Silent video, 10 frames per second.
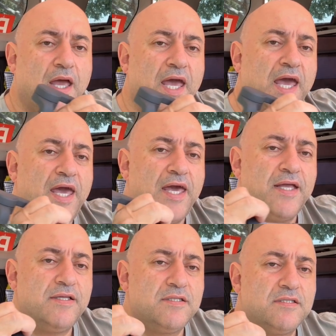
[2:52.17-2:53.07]

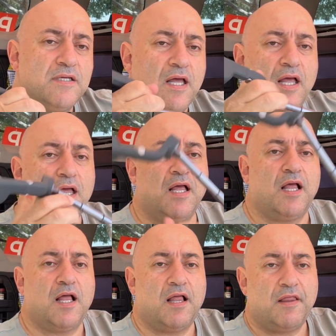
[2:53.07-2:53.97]
and
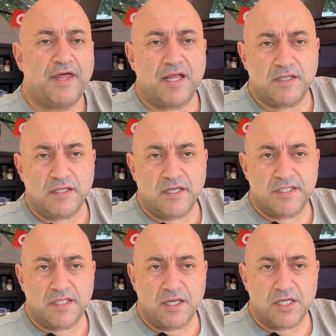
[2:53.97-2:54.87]
that little
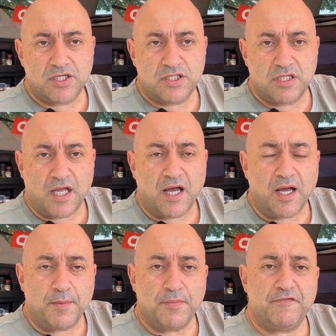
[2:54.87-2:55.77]
extension
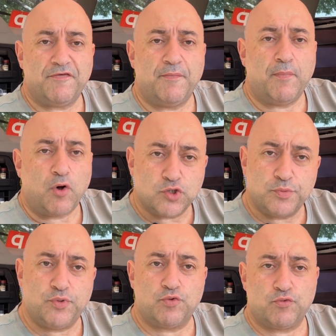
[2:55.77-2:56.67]
arm for
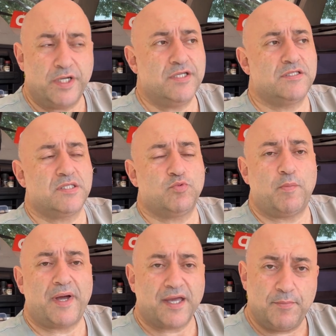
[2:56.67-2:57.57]
multiple reasons will
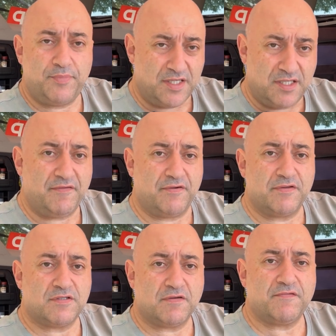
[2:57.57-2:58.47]
make a big
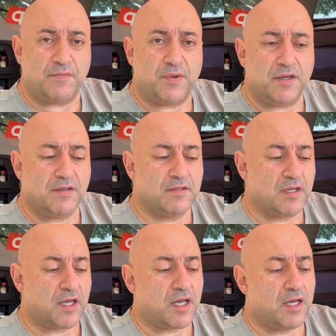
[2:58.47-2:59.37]
difference for me,
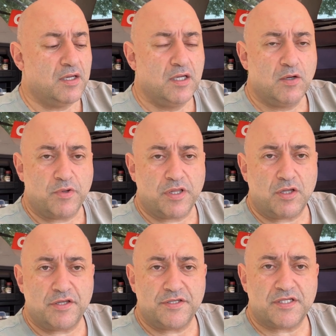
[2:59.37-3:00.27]
okay, with
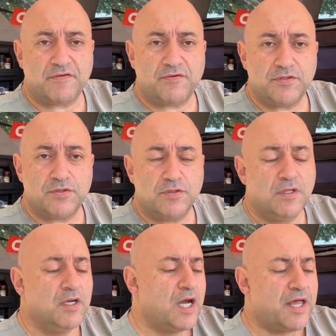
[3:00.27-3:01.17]
all of the stuff I do.
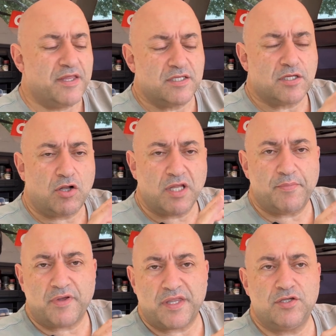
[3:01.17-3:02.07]
And there's a whole heap
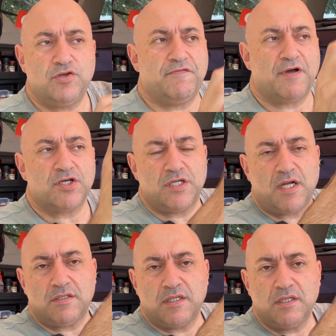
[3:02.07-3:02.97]
of other new
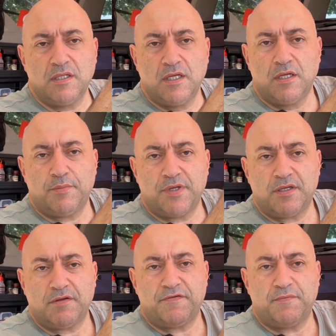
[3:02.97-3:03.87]
functionality, but for